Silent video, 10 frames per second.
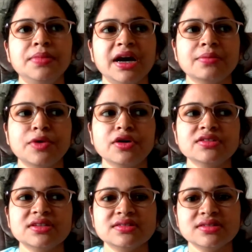Black box
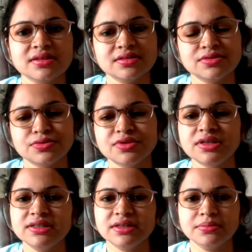testing is
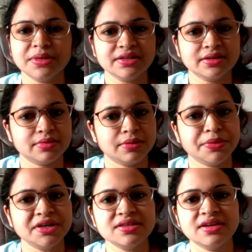usually done by
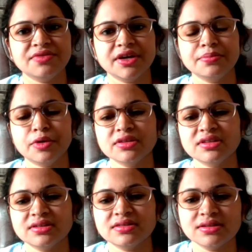developers, and white box
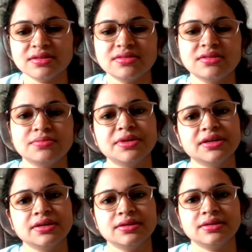testing is done
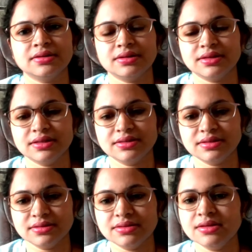by
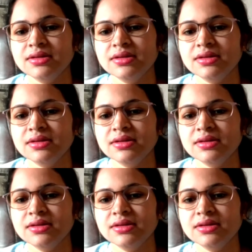testers.